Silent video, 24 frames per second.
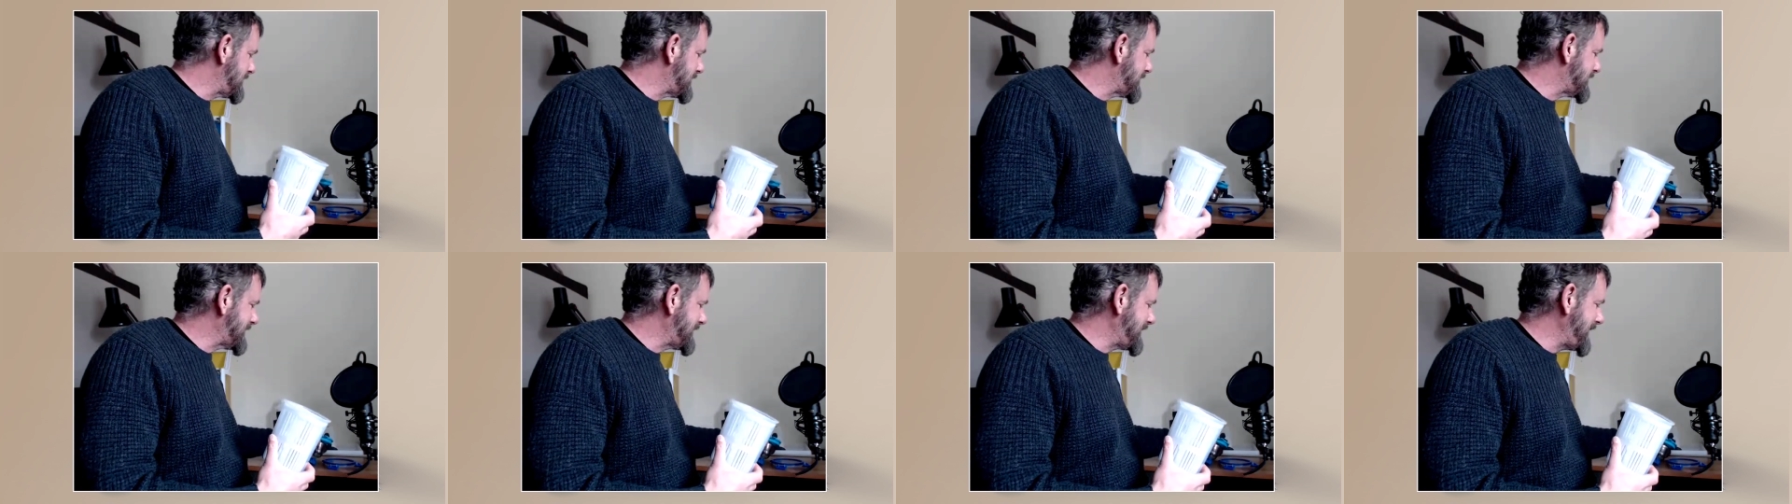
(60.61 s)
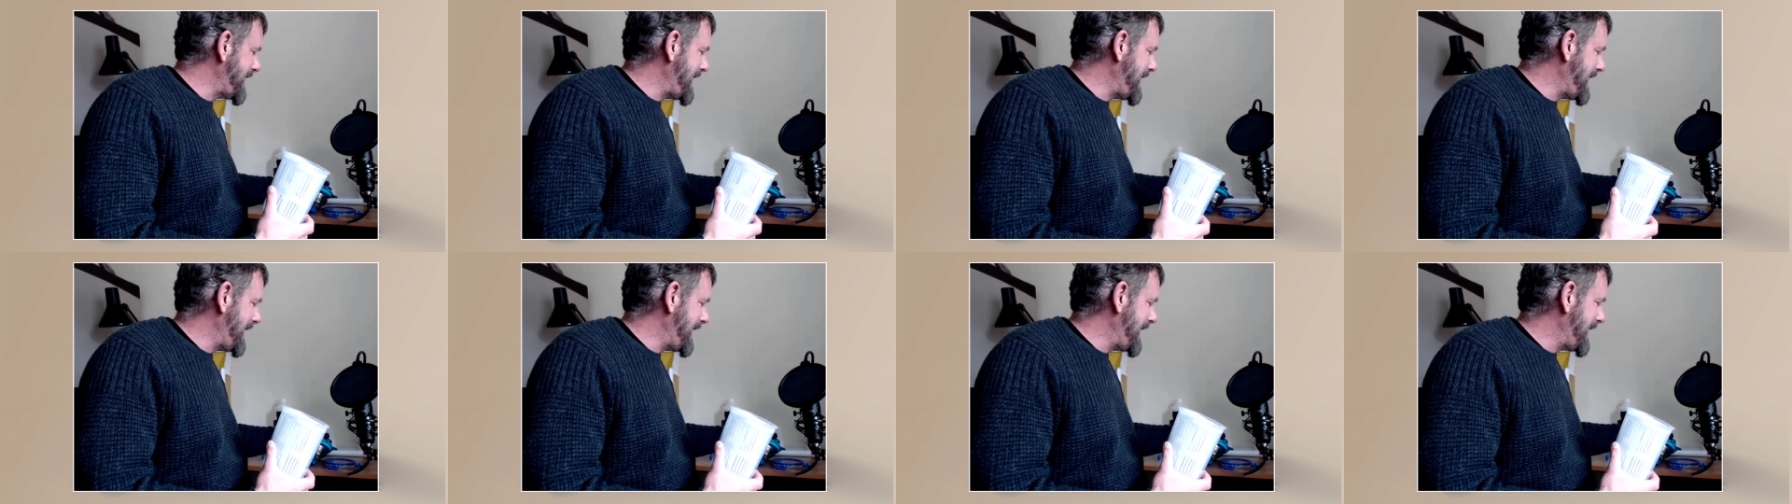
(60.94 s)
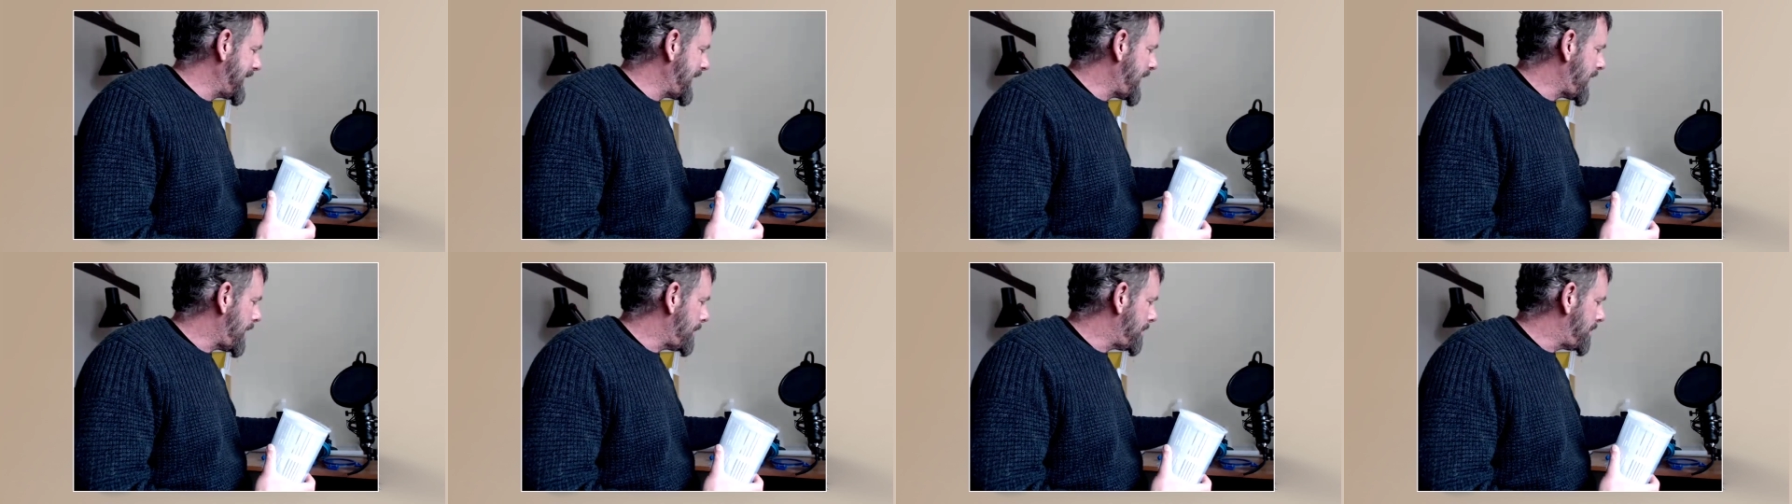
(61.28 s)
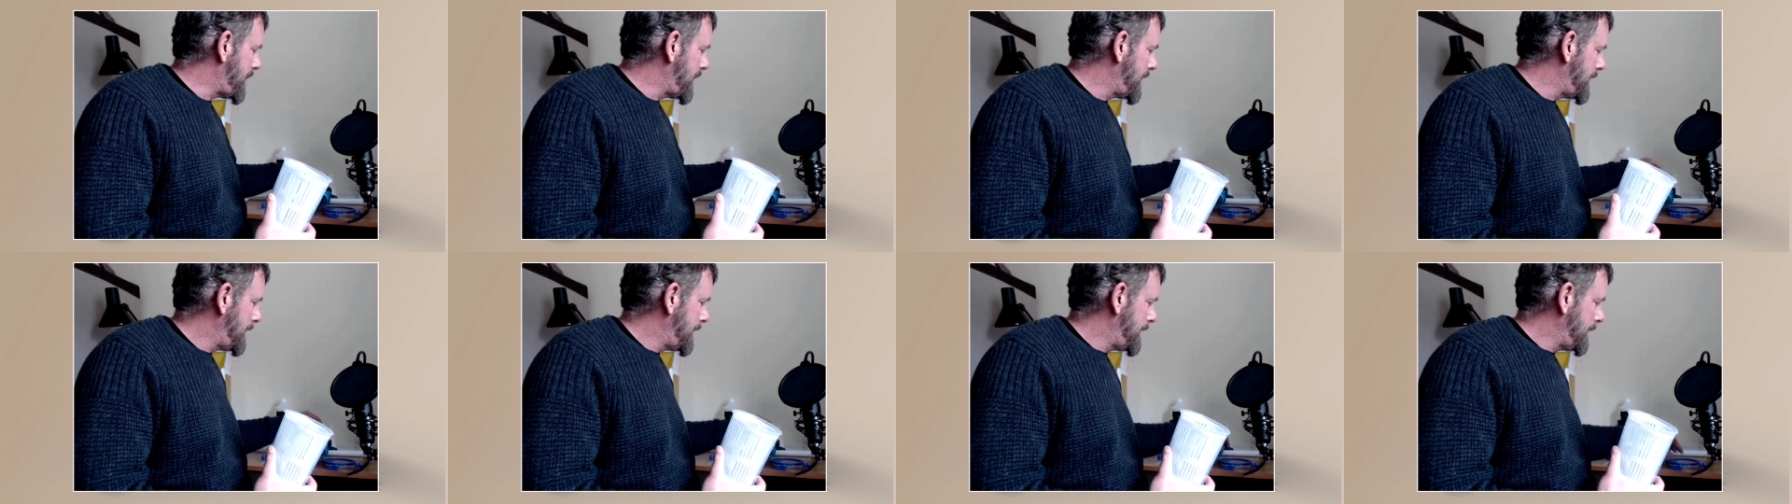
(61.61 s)
seal it
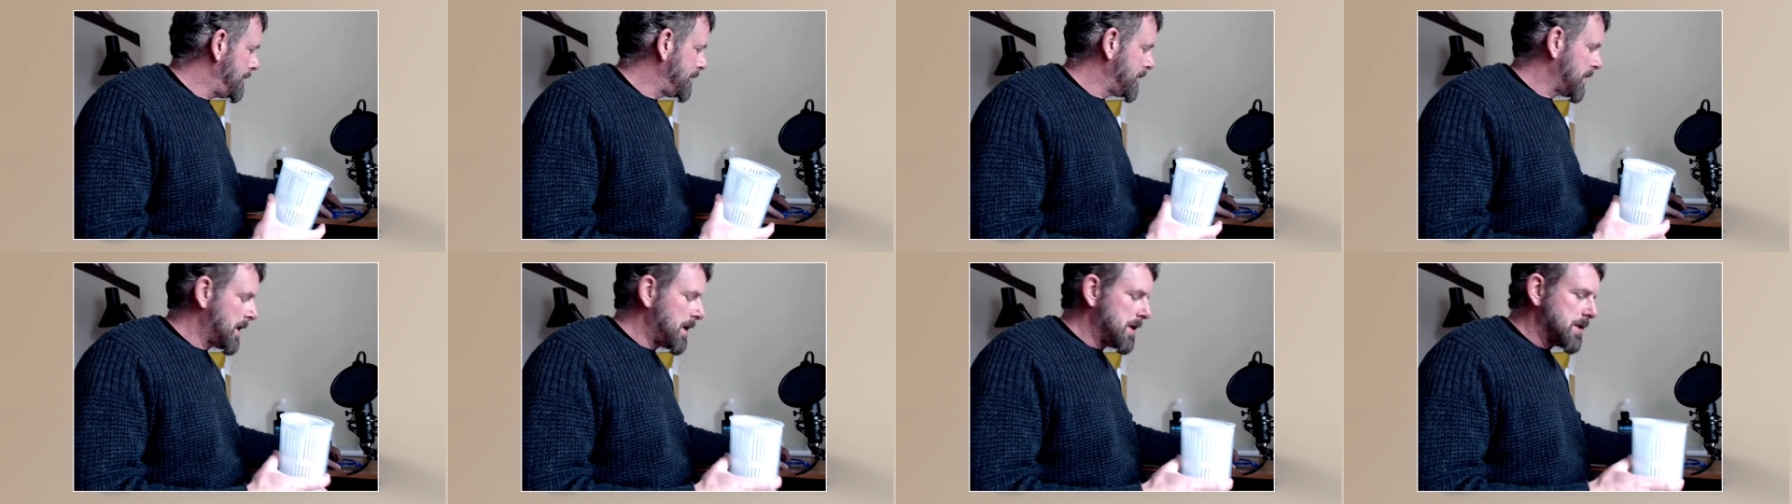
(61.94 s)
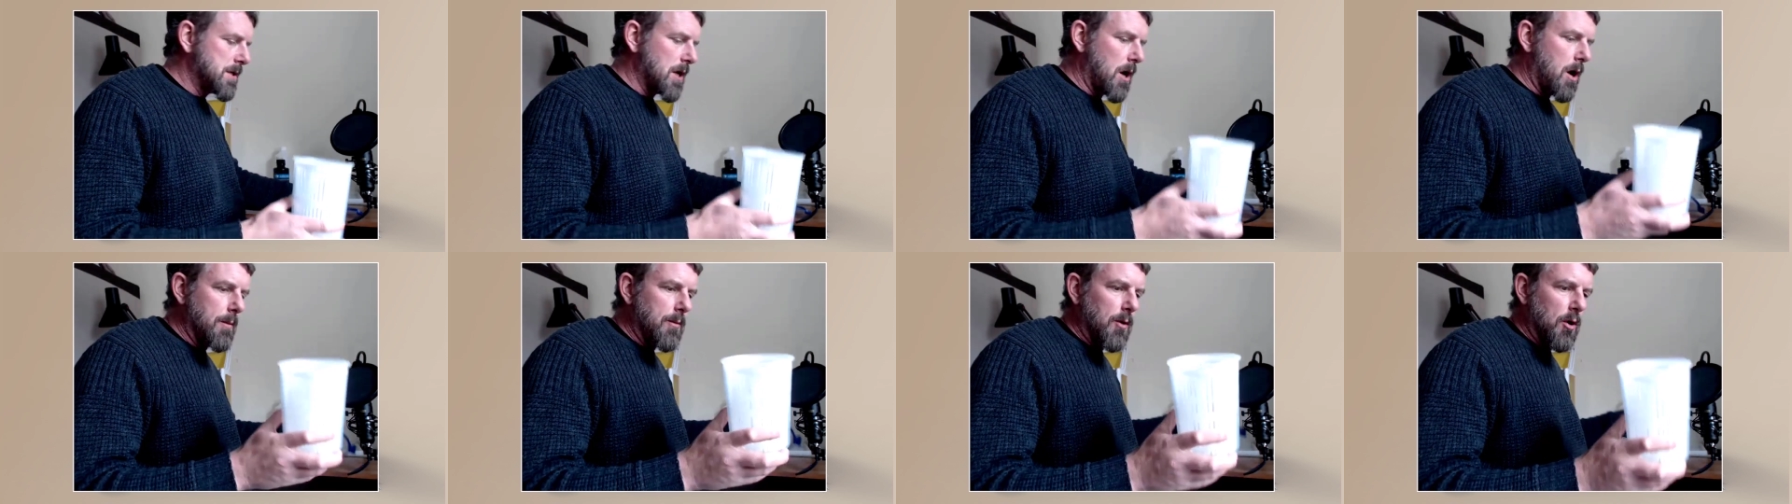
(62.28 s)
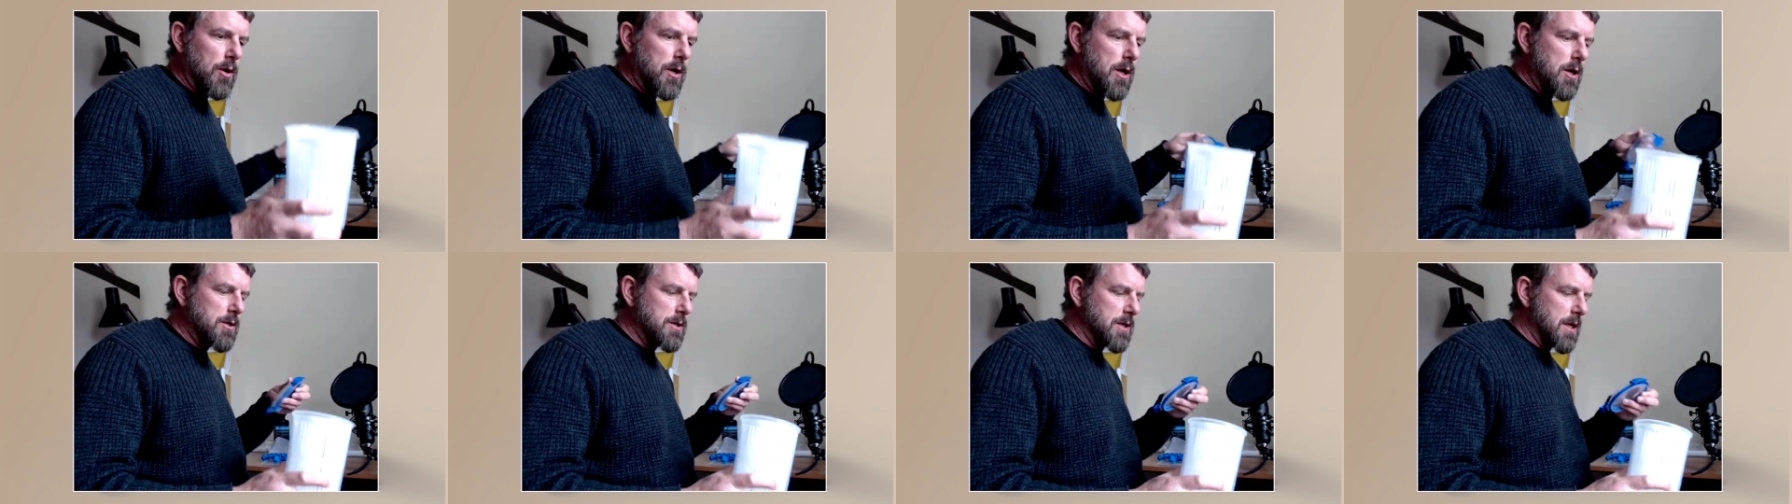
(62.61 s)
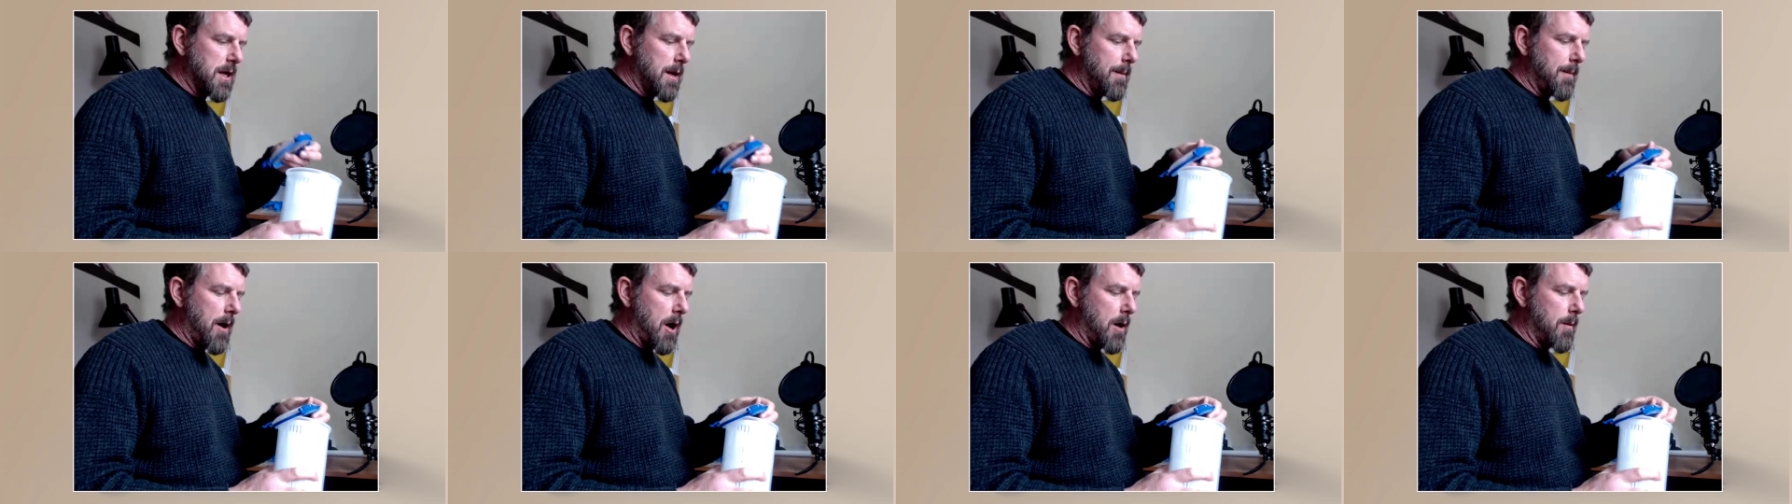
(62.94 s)
up so I'm not using
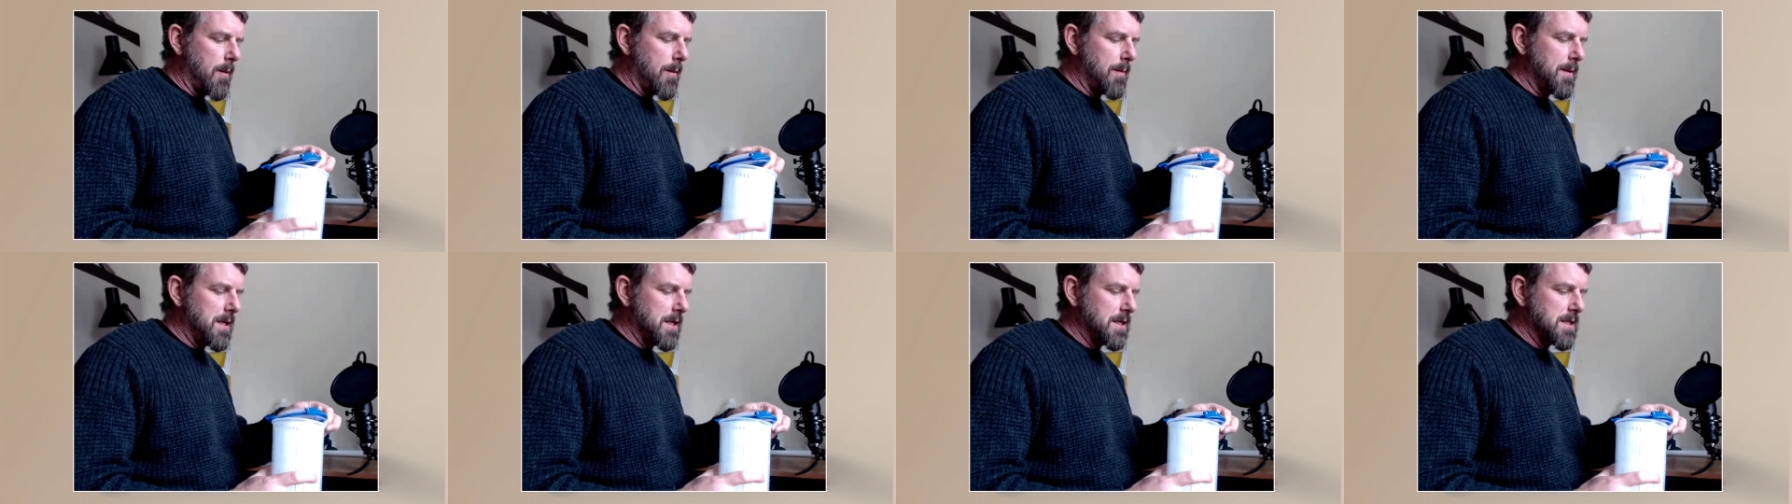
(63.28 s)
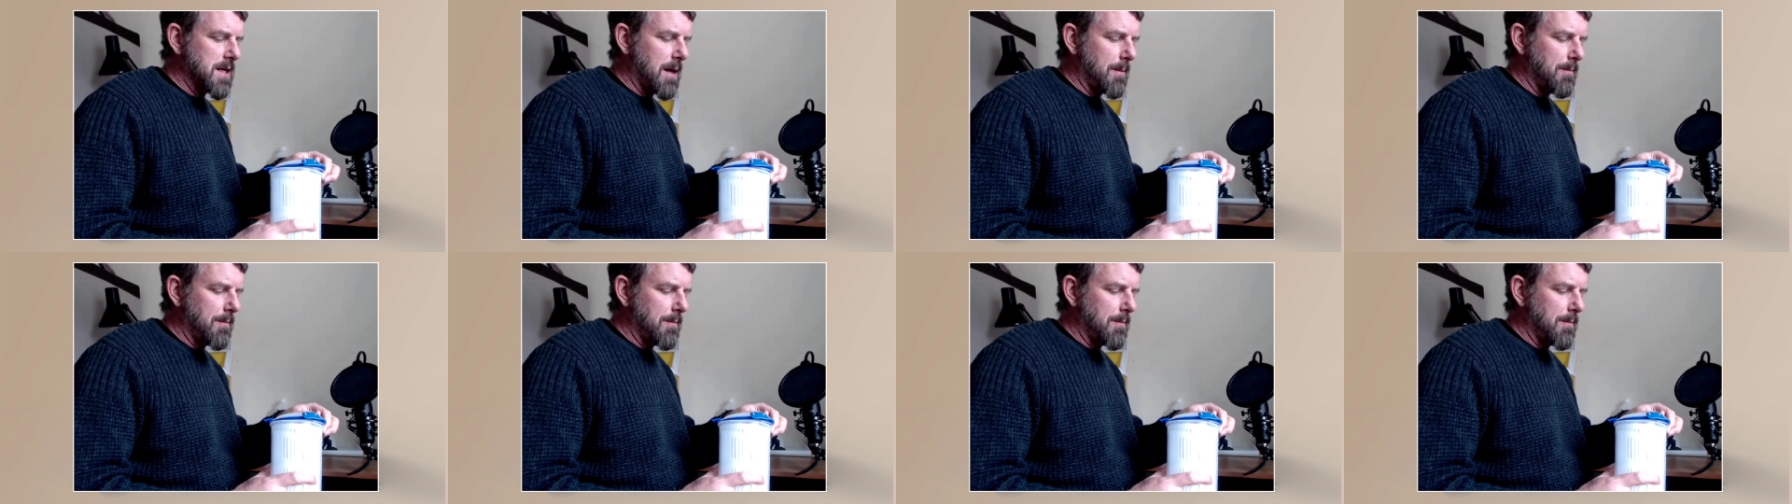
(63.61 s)
it at the moment, but it's